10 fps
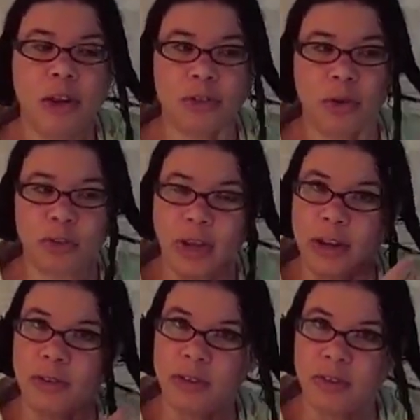So it's like
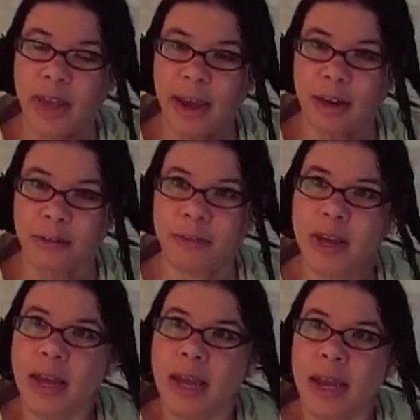I do this half,
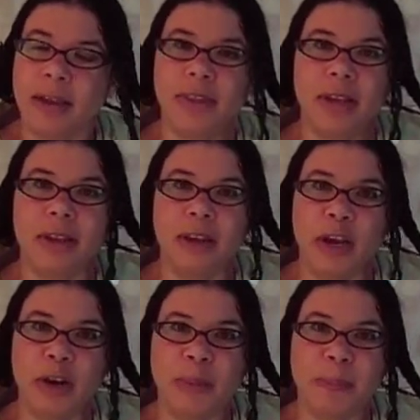and
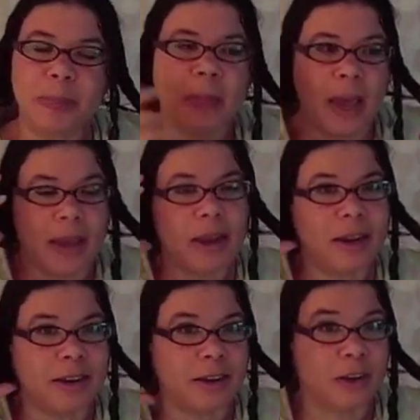then I
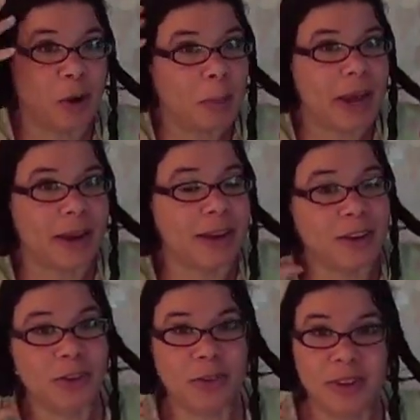kind of go back
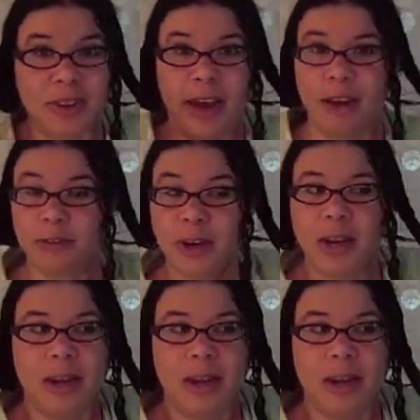and do this half.